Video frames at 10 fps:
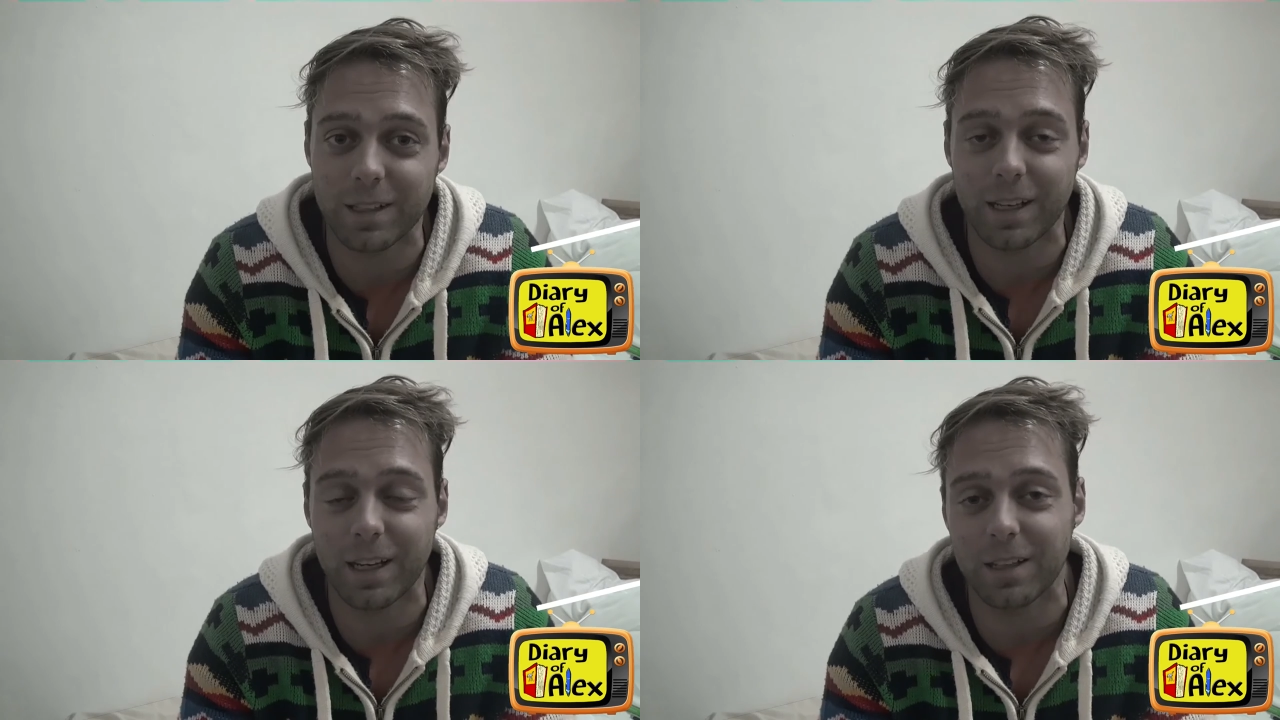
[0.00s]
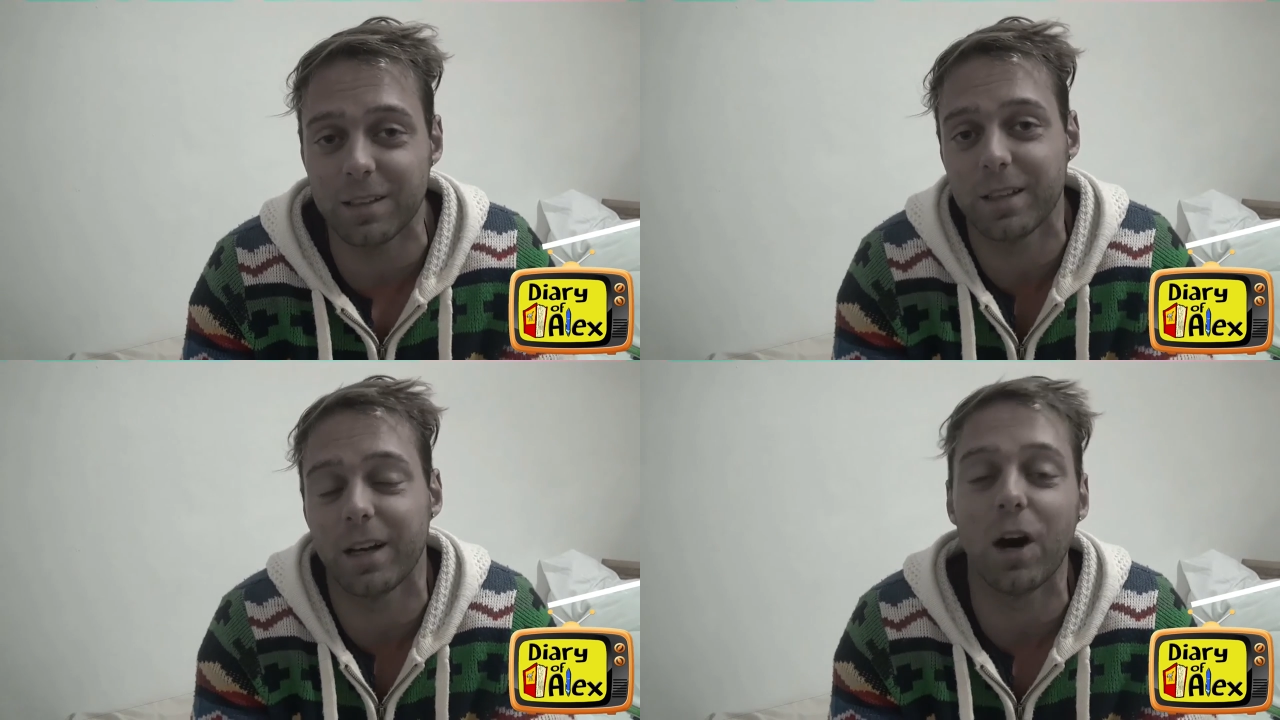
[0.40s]

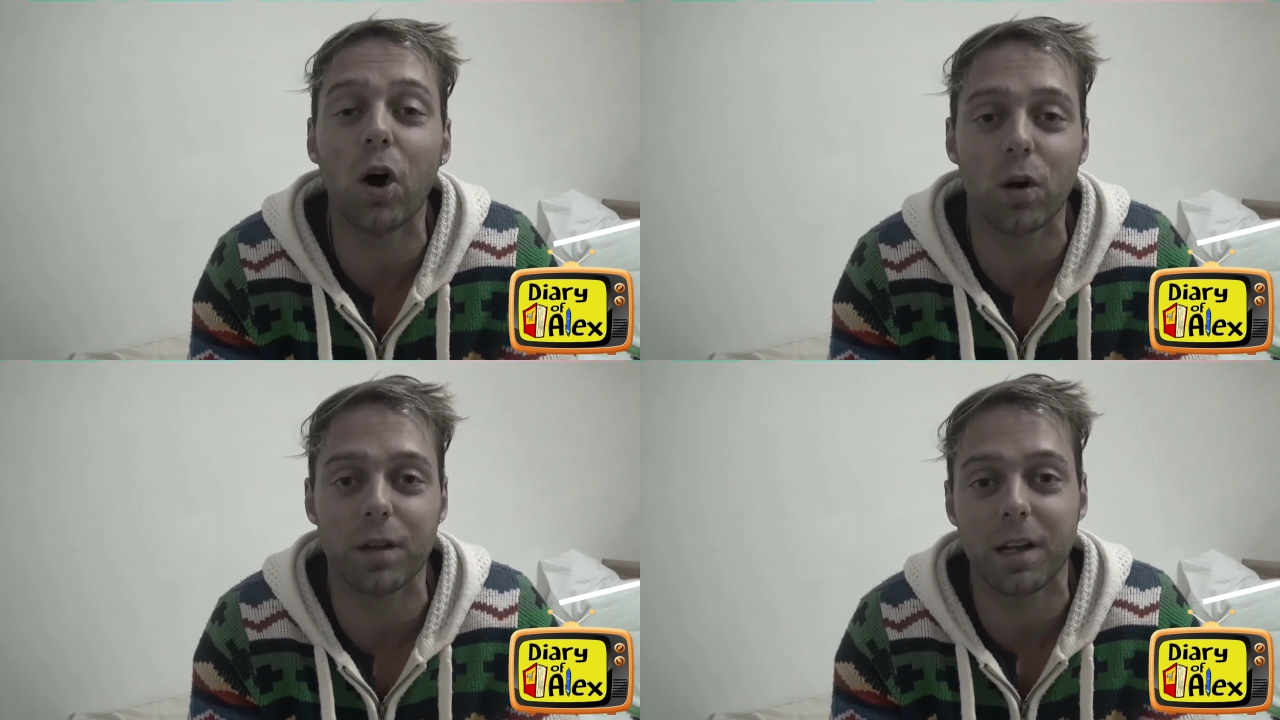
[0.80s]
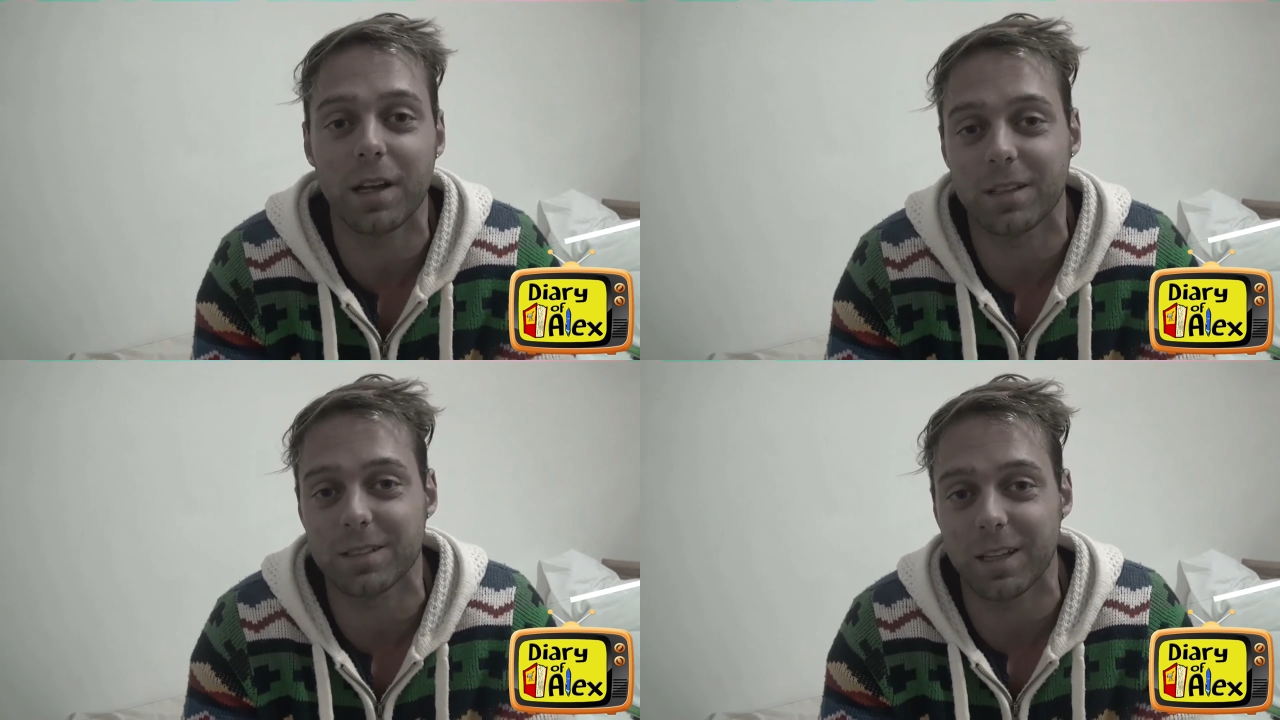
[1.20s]
again, the old
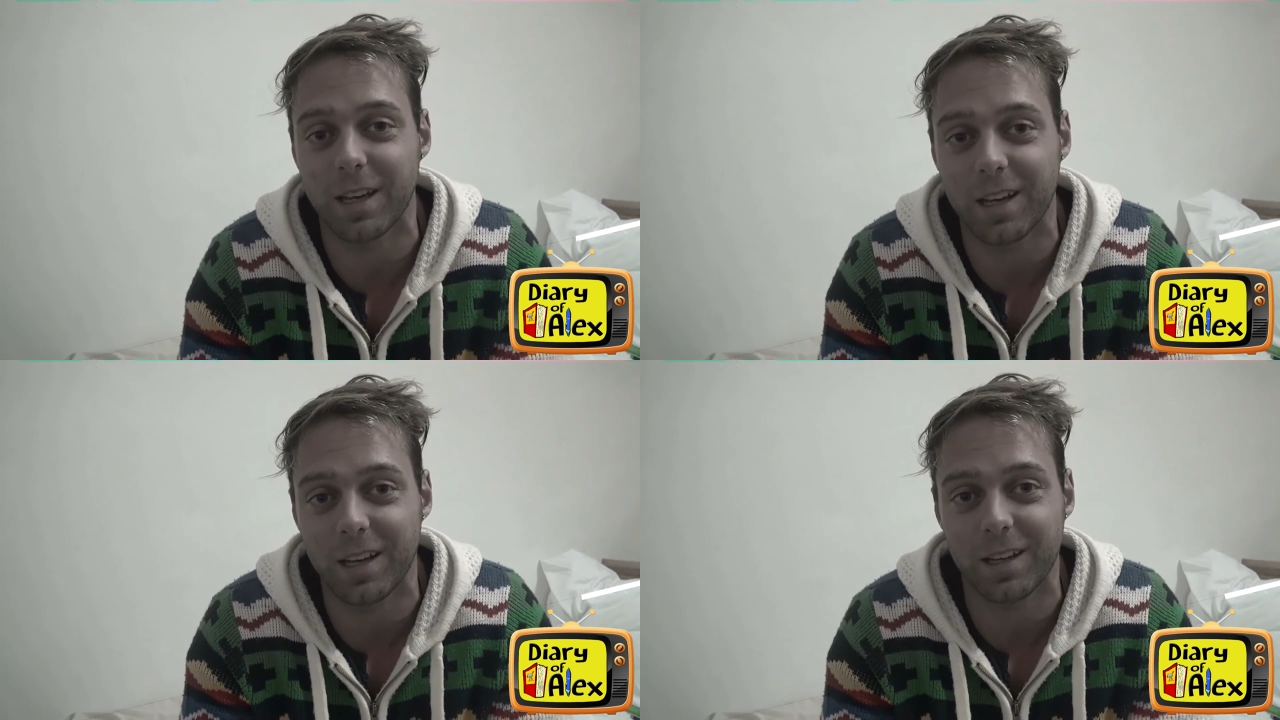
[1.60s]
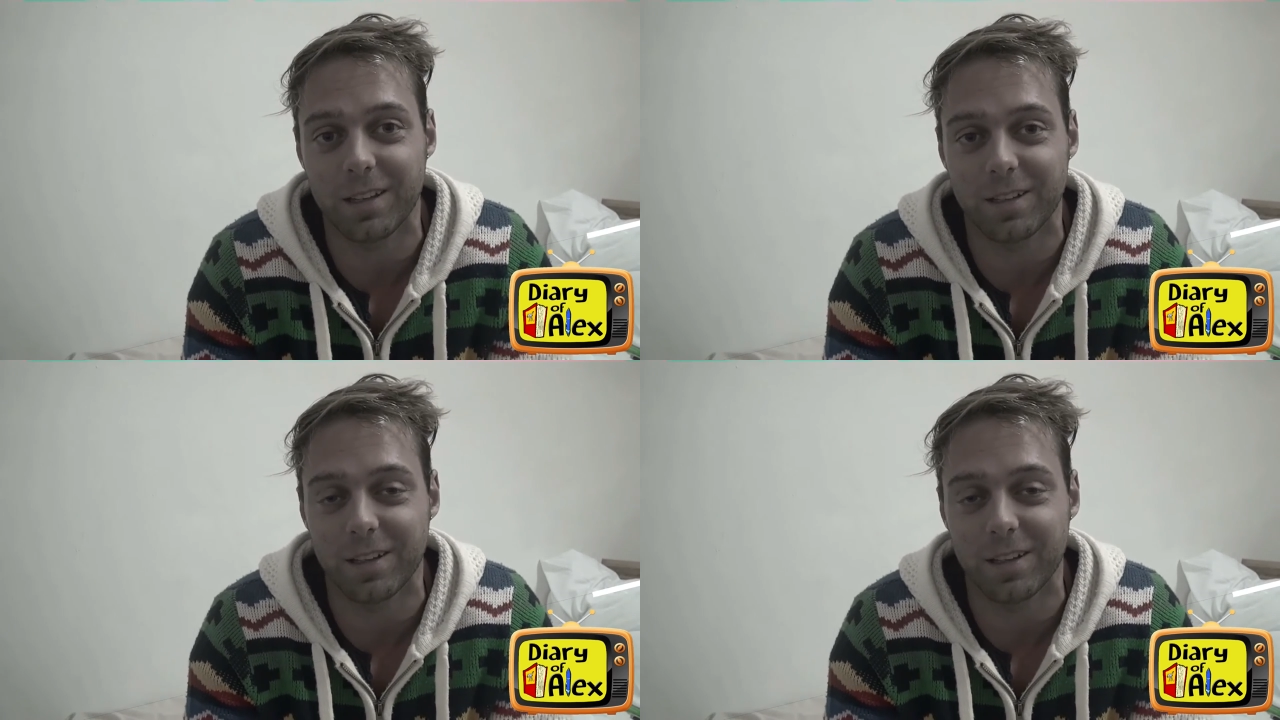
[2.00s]
Alex, and